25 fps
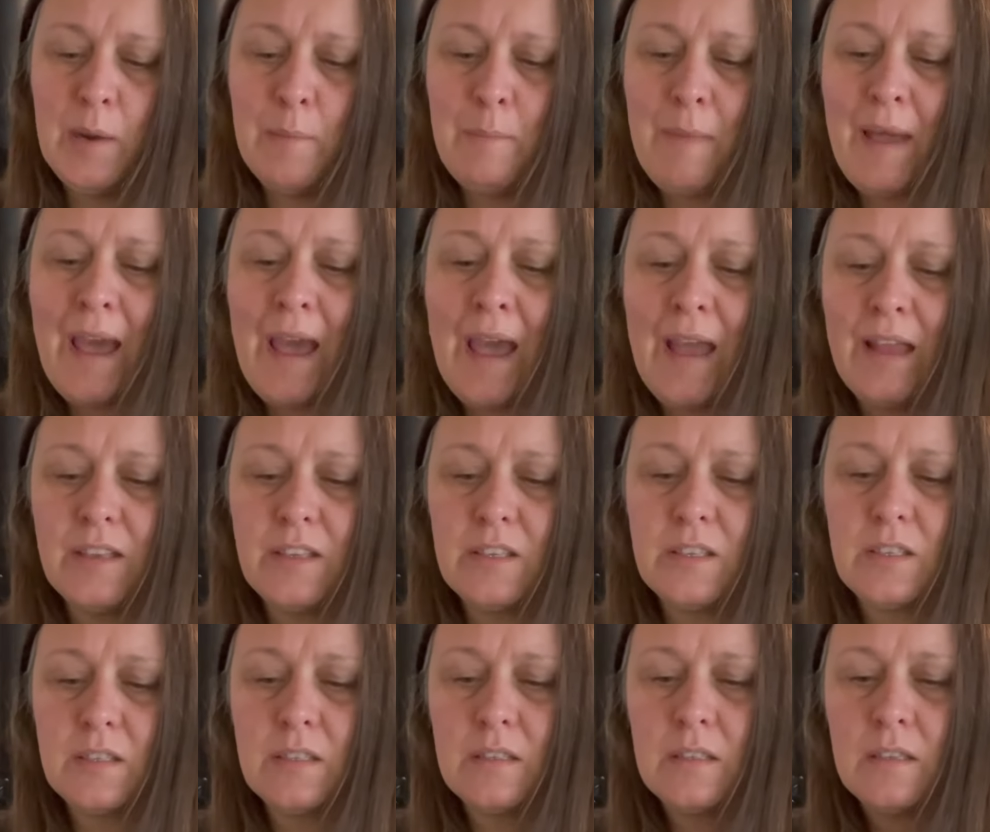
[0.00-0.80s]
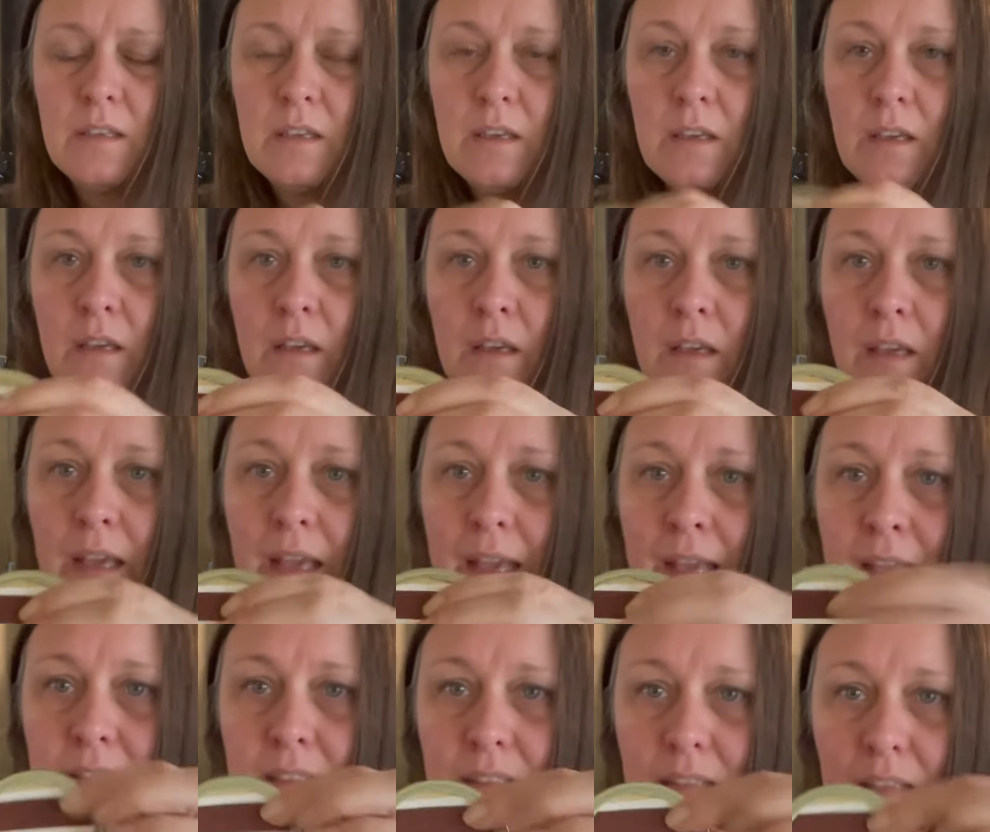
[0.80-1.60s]
match,
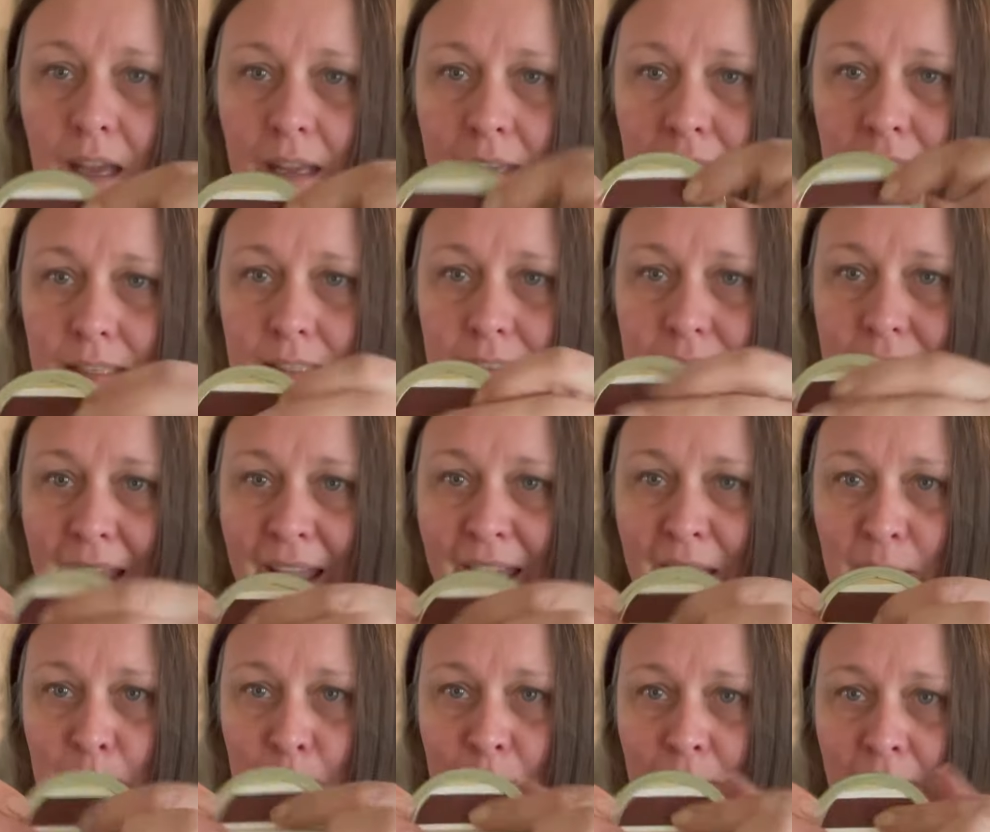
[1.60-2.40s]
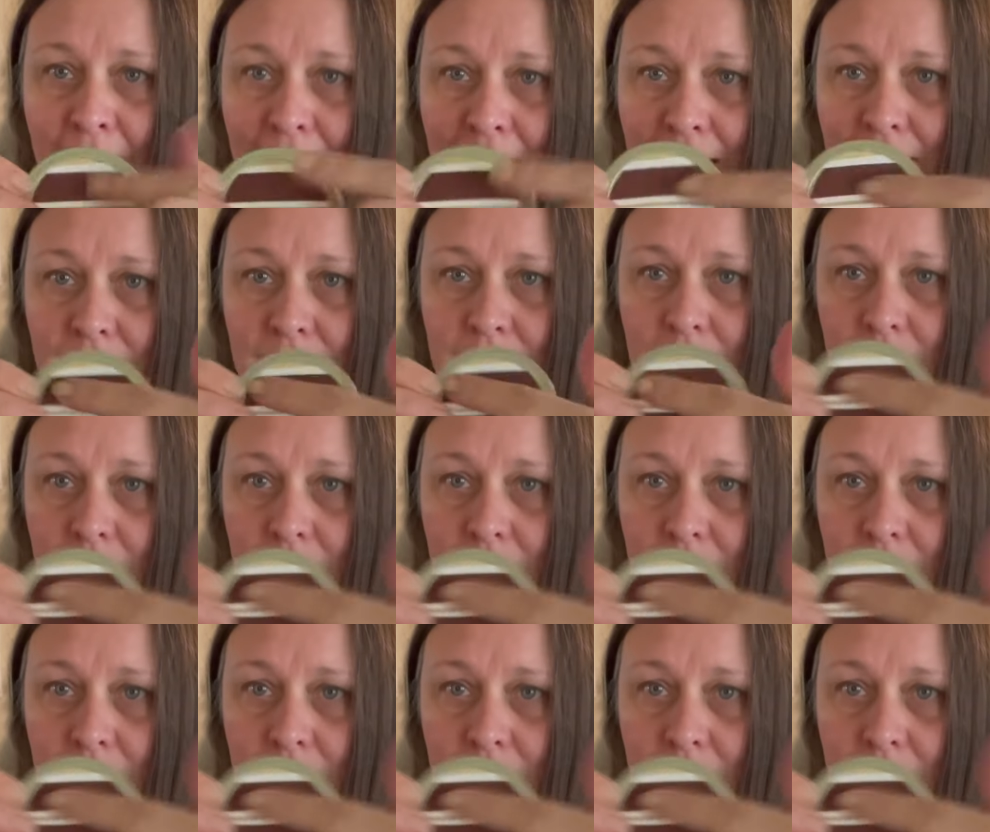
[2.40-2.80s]
it's gonna stay in place.